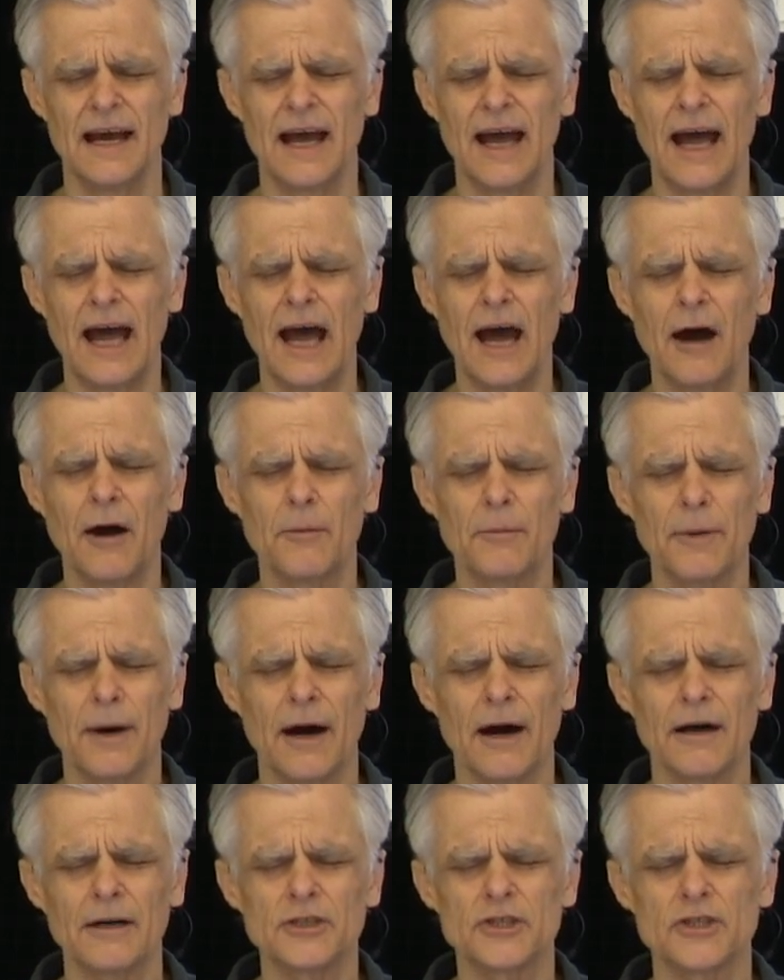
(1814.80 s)
Help
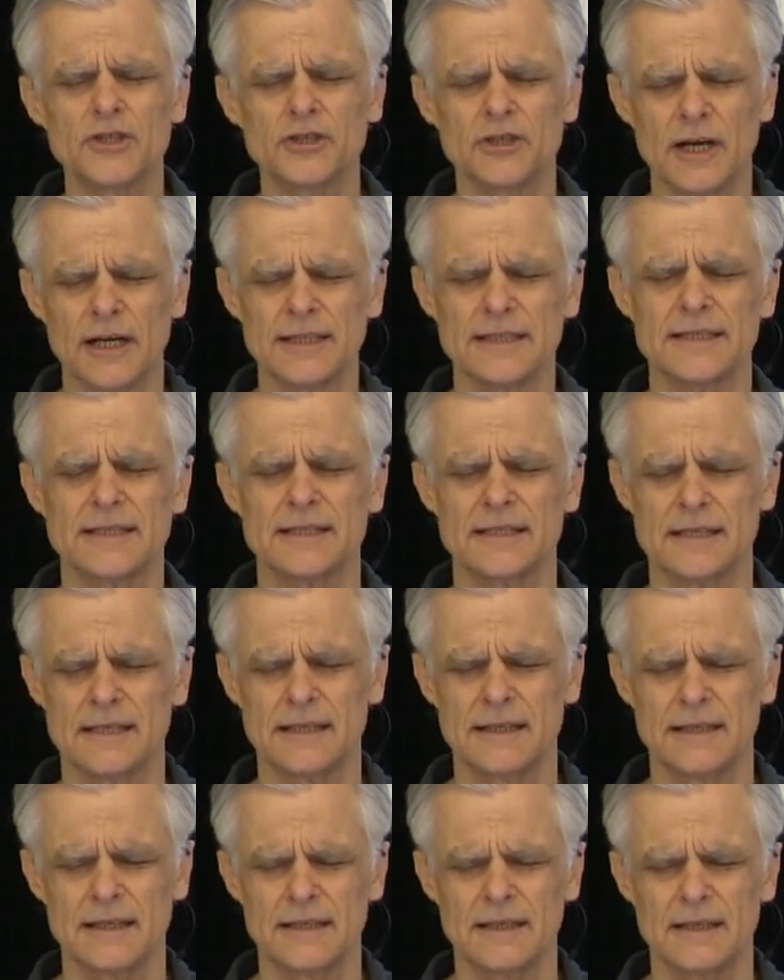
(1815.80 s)
our trust
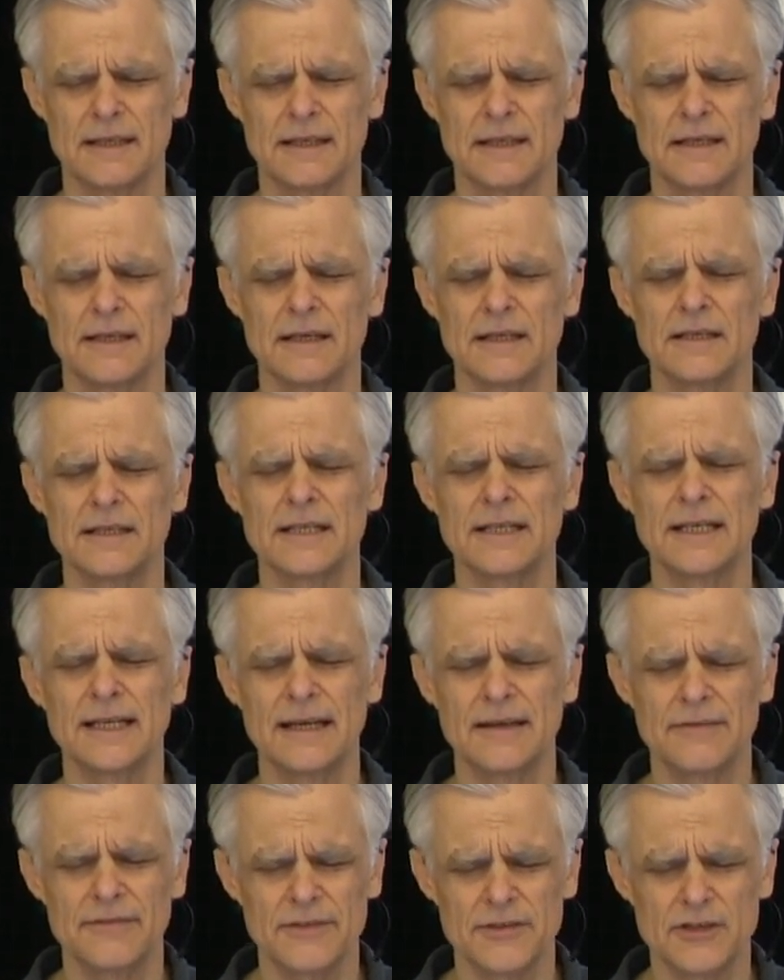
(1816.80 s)
to
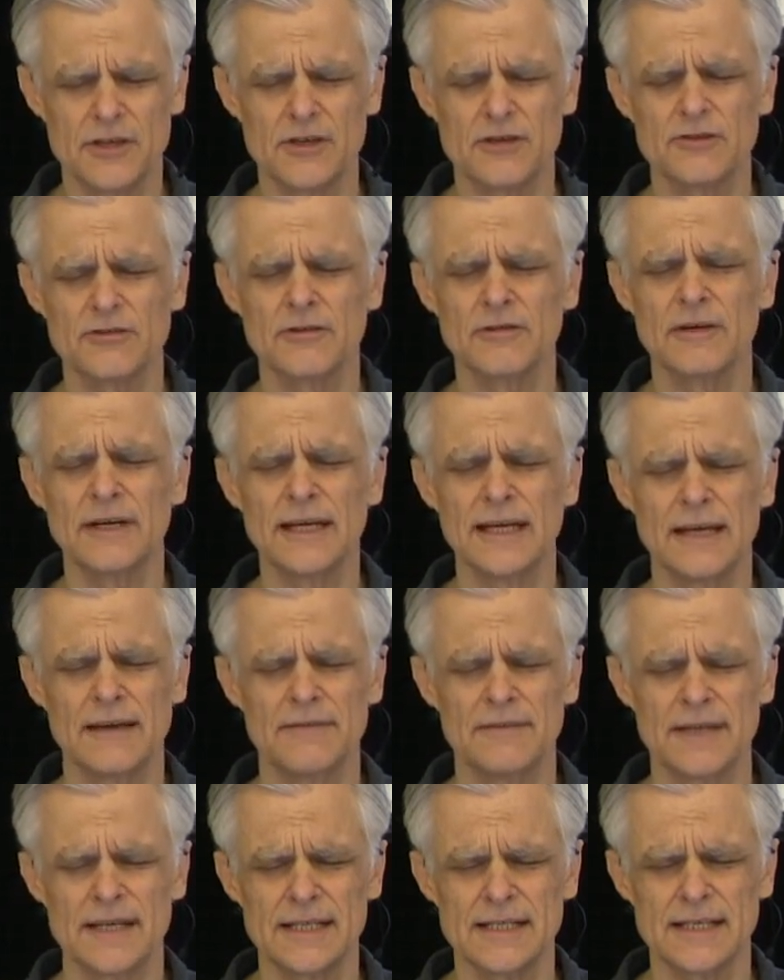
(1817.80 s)
give, to truly
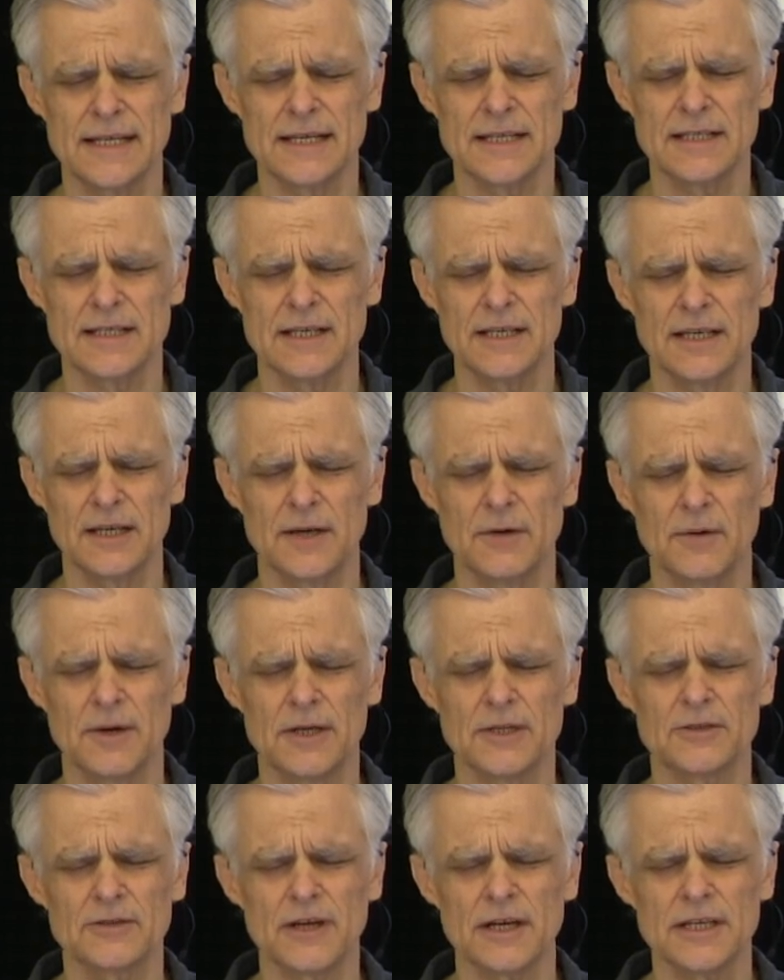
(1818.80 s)
give these things to you
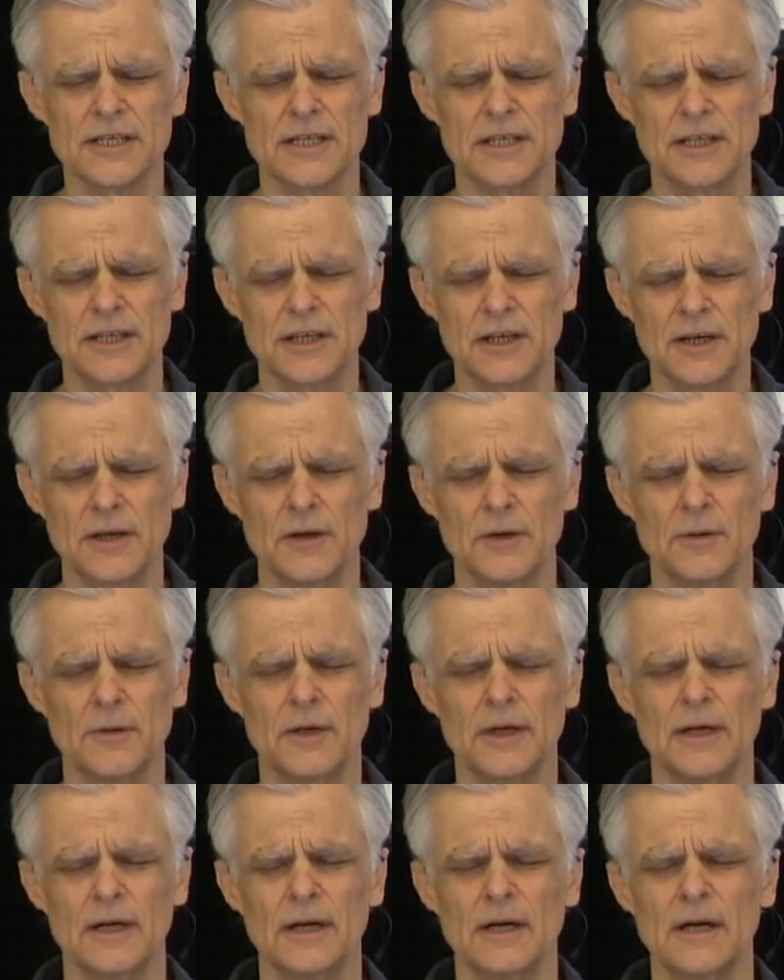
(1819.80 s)
and trust you
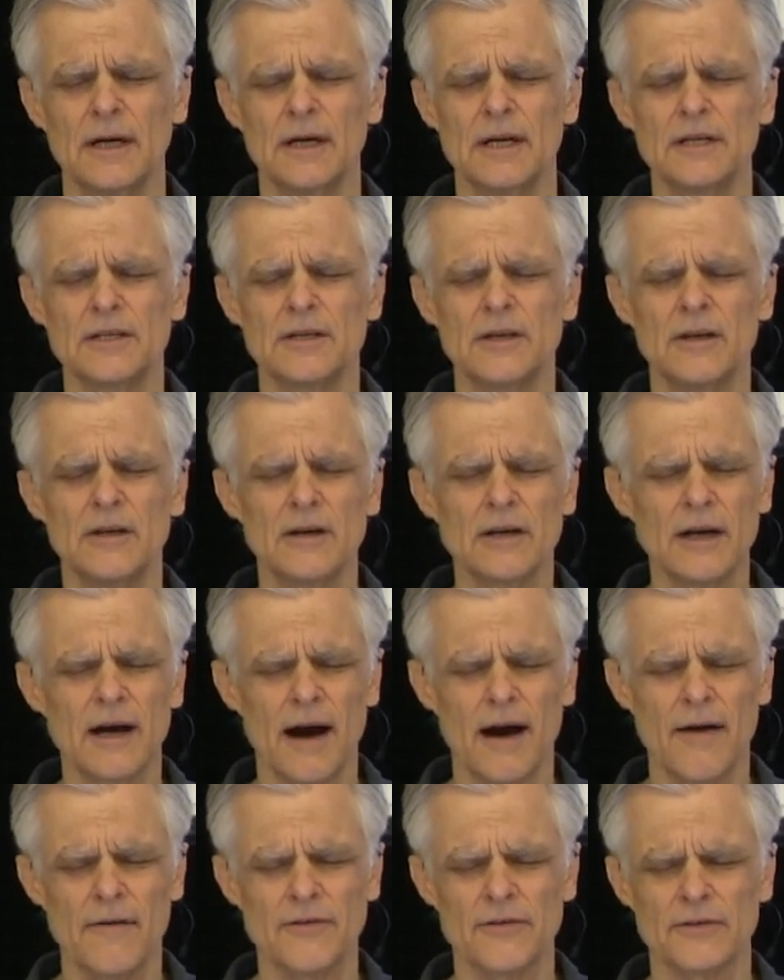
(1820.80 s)
to look
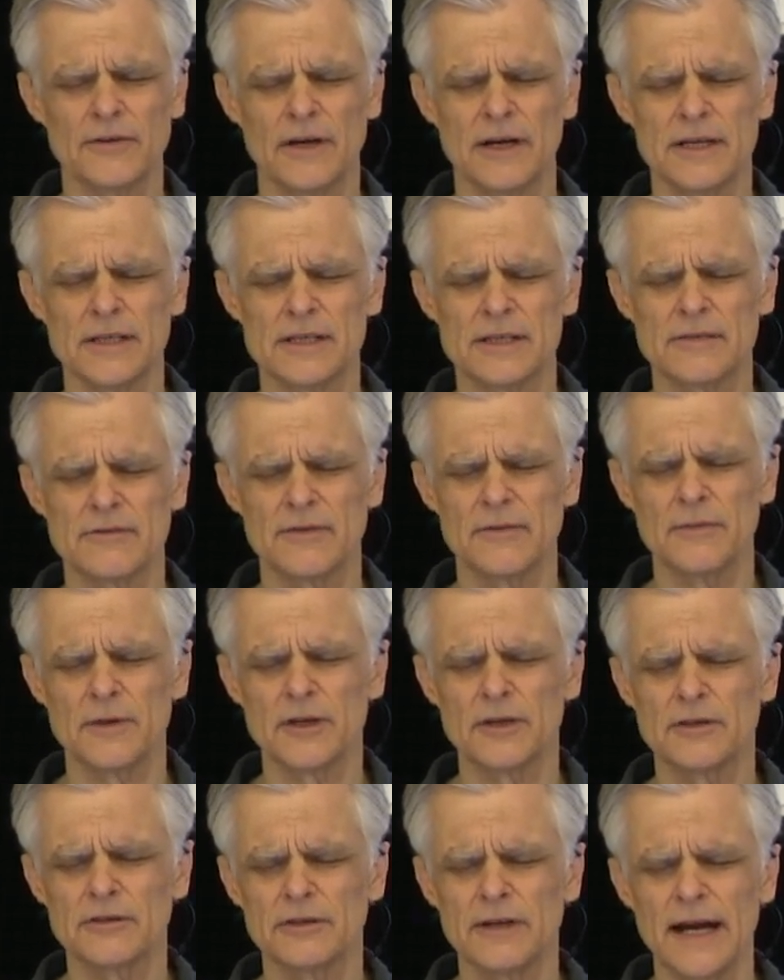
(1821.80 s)
after us from the
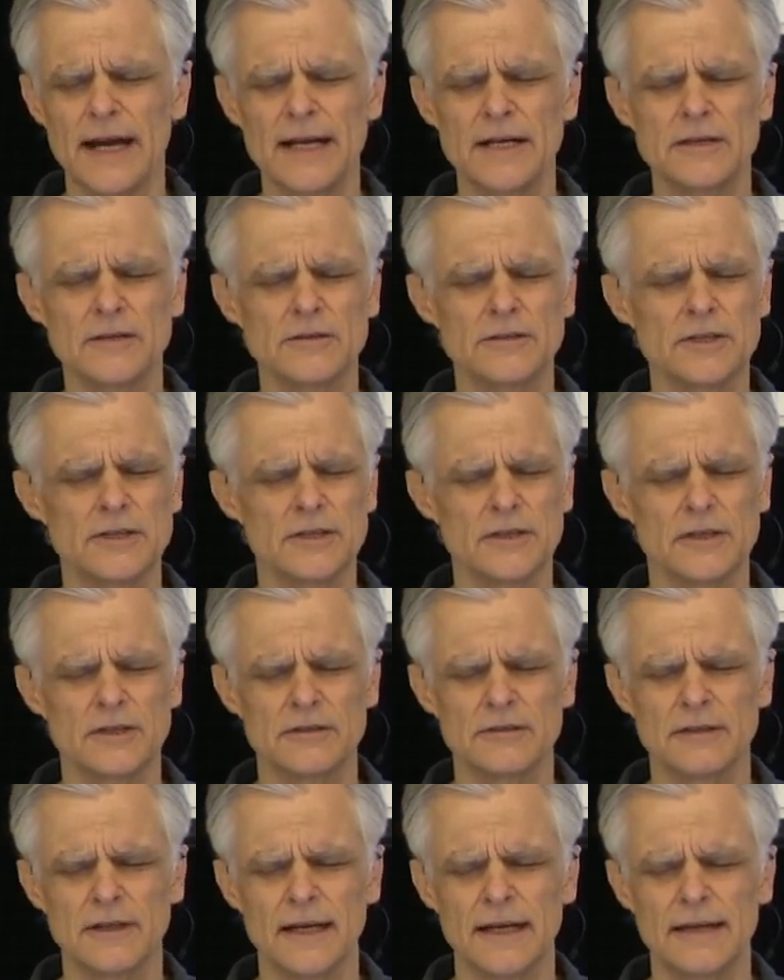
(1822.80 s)
cradle to the
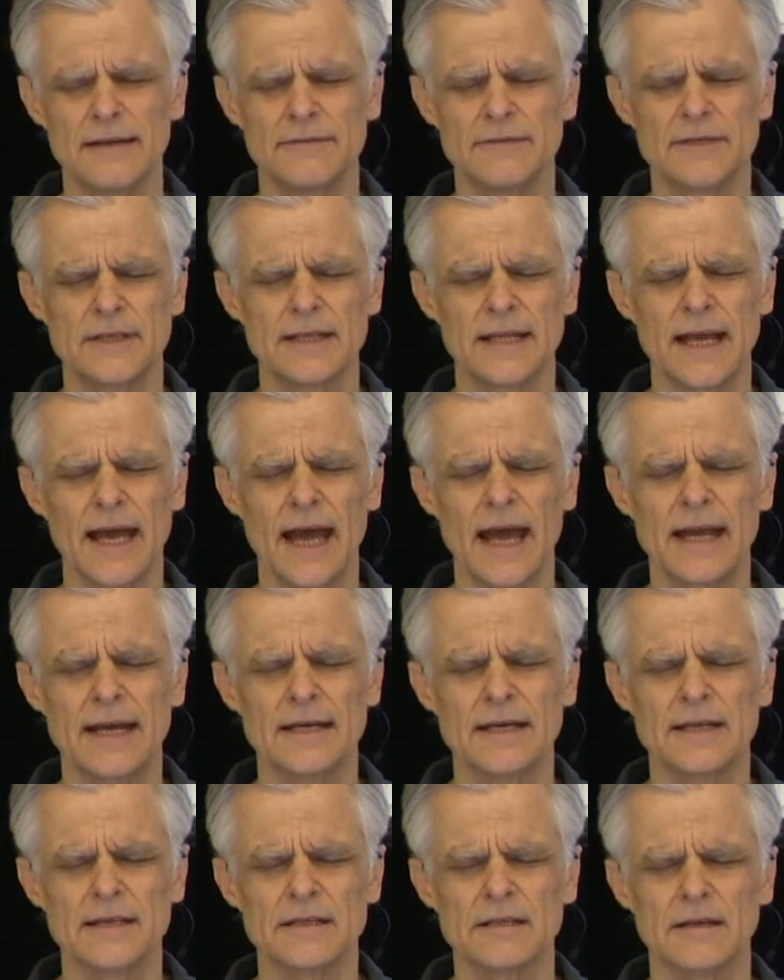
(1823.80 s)
grave to the
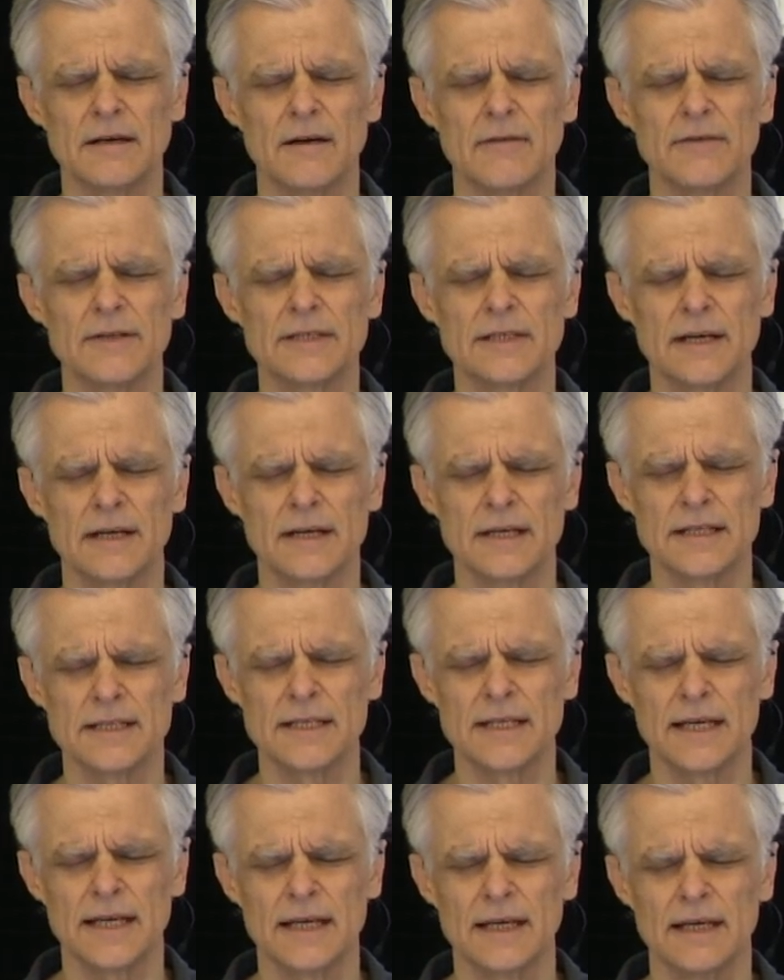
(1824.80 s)
end of
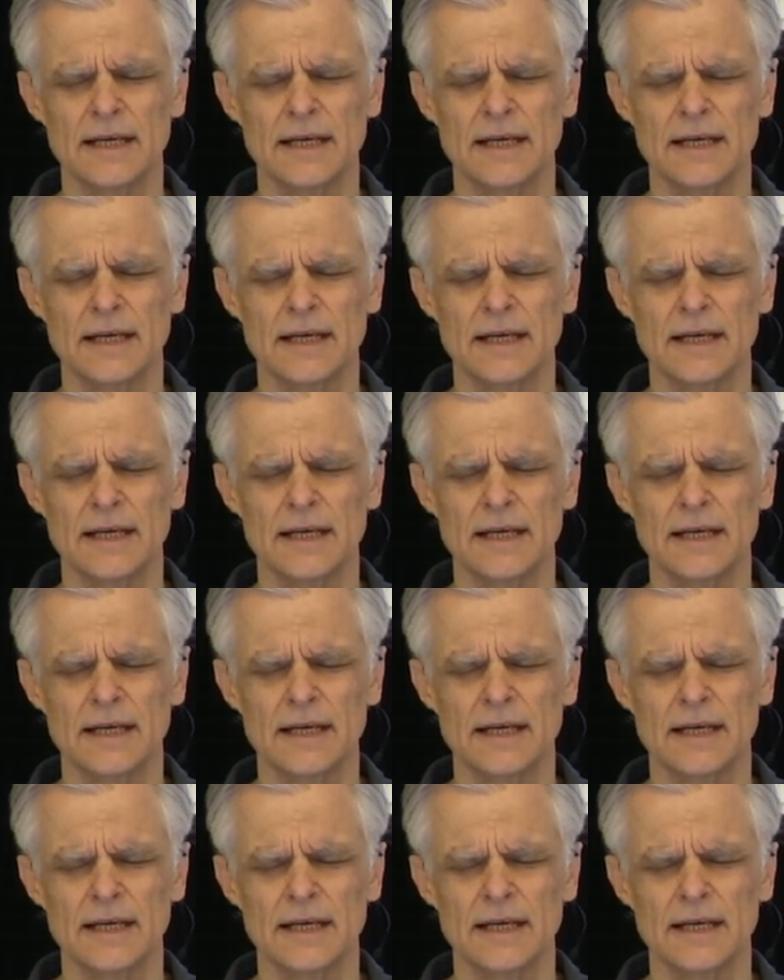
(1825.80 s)
eternity.